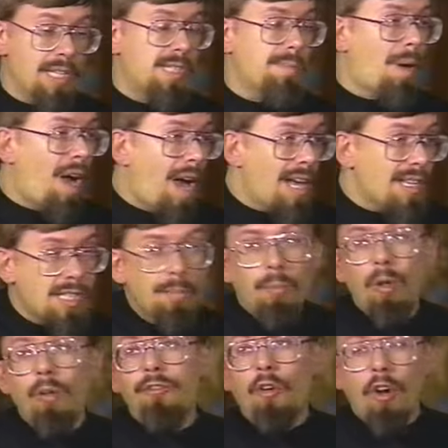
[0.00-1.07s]

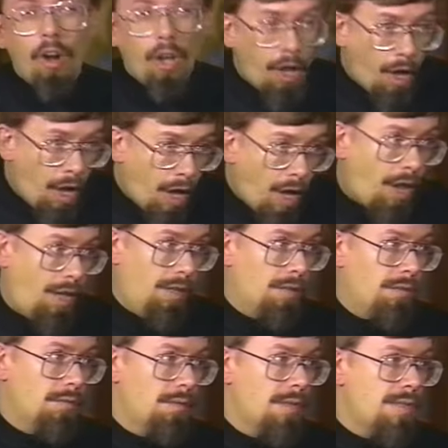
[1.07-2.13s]
possible for all,
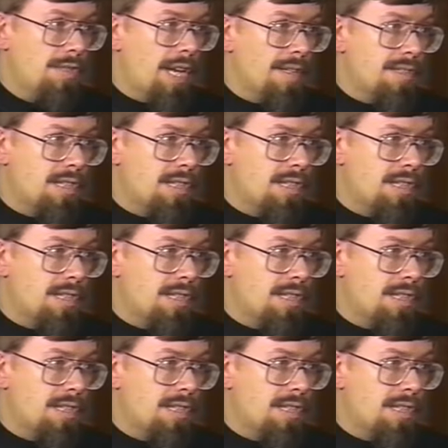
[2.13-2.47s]
St.